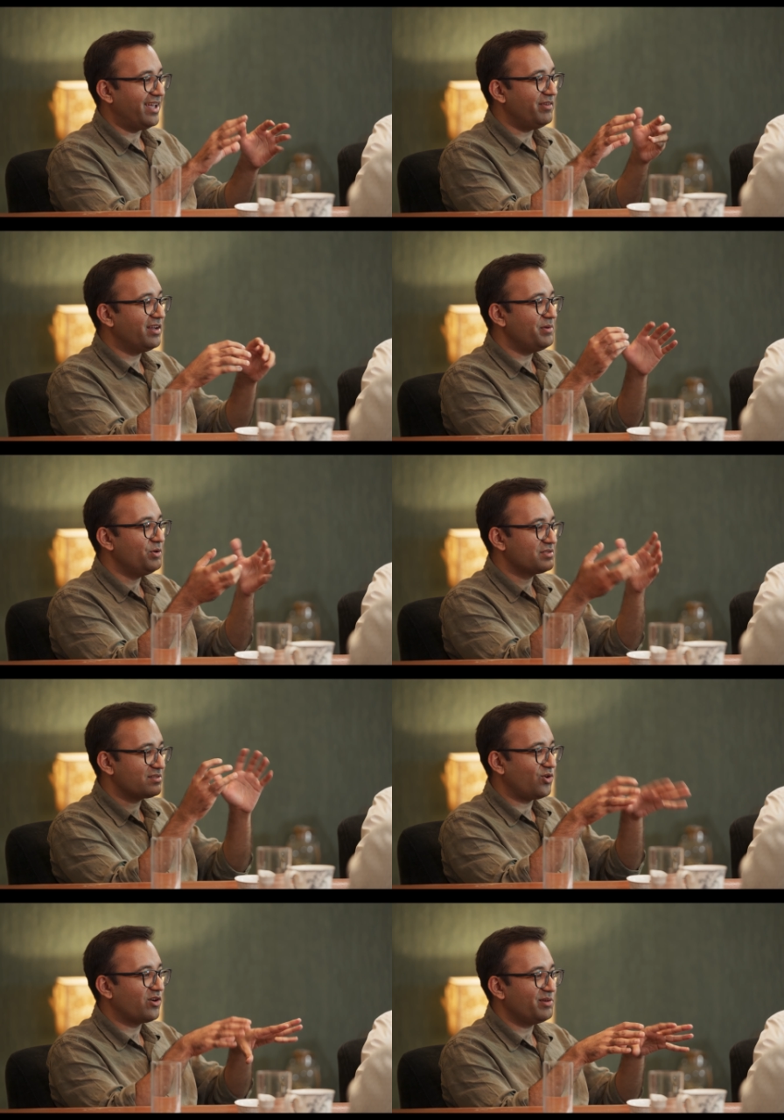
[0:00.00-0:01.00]
Every company who's
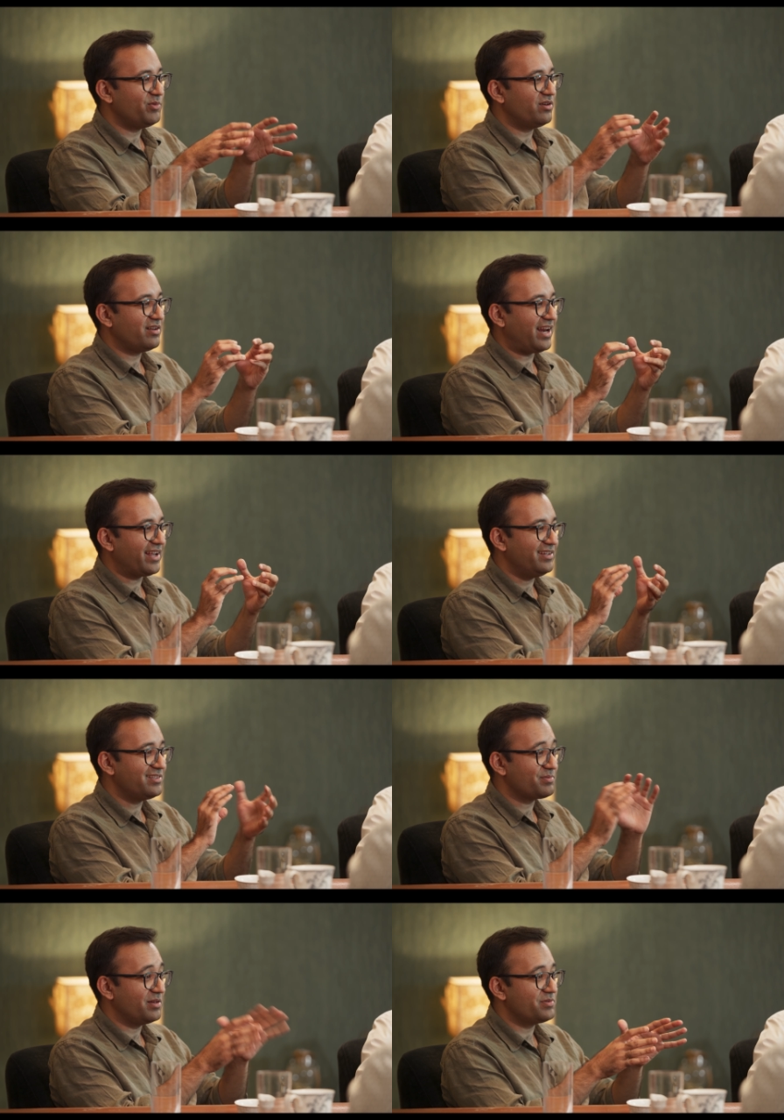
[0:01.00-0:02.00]
talked about cracking
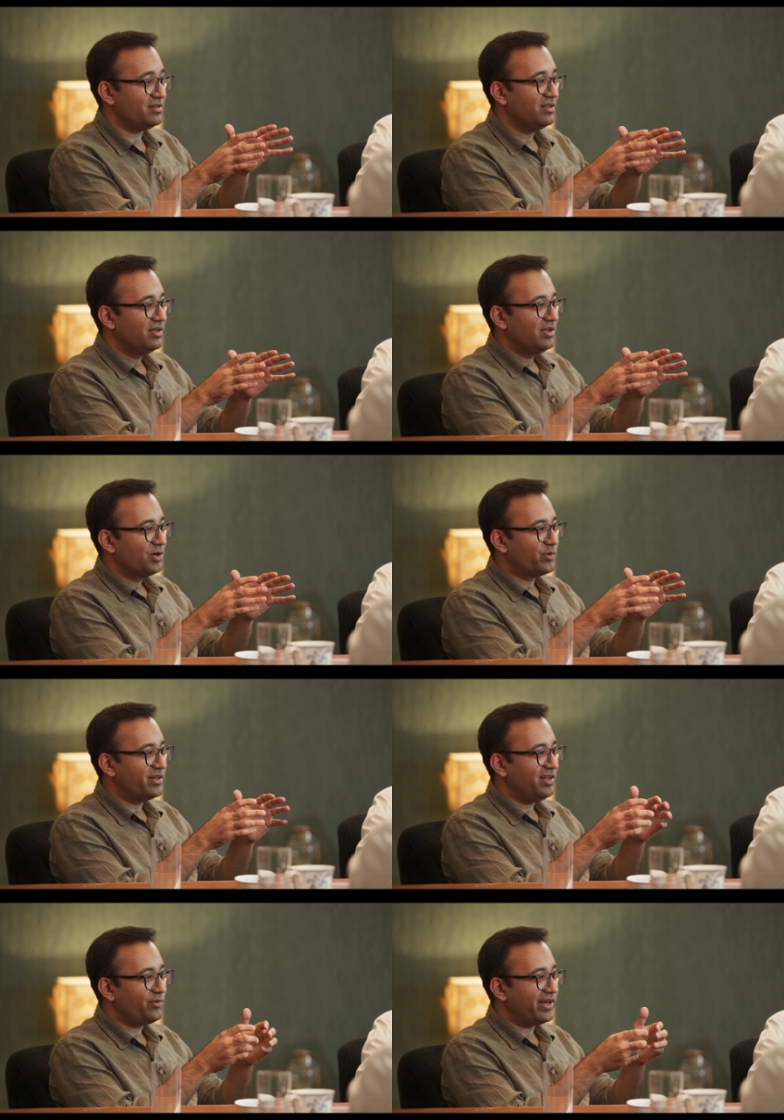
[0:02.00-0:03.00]
subscription
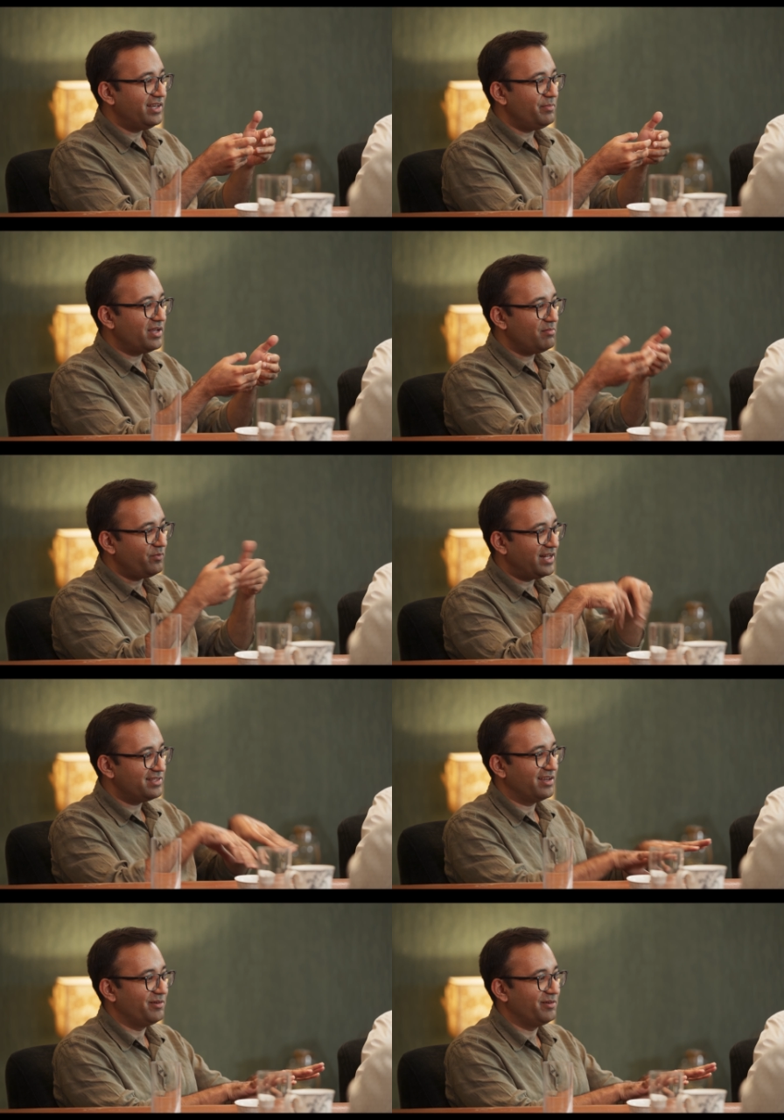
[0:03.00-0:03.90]
quickly, quietly became a financing